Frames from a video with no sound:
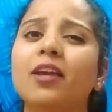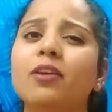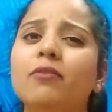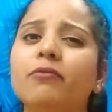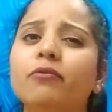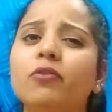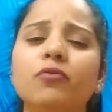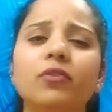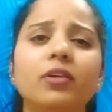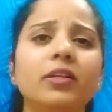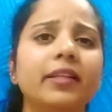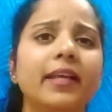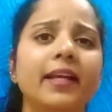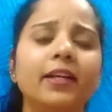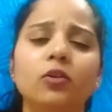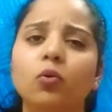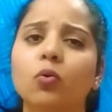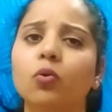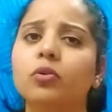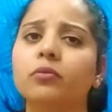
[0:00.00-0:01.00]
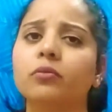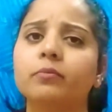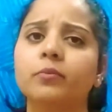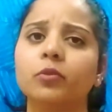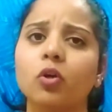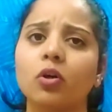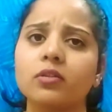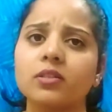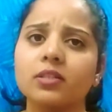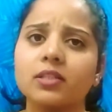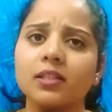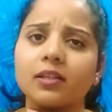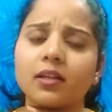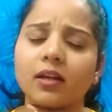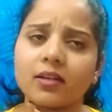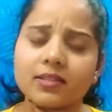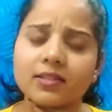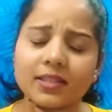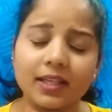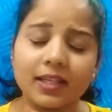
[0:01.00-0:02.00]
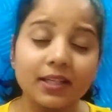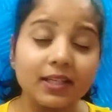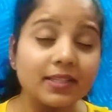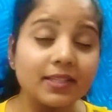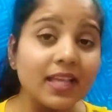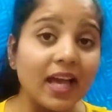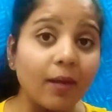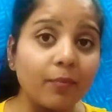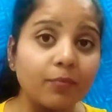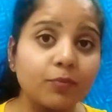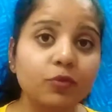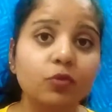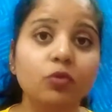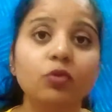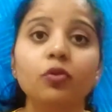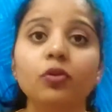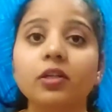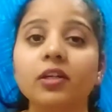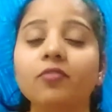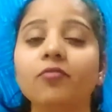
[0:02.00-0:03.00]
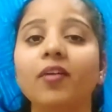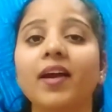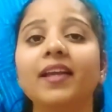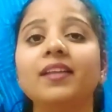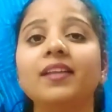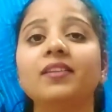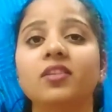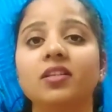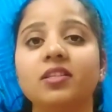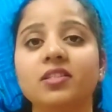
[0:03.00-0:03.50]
If you feel that no, your skin is absolutely fine,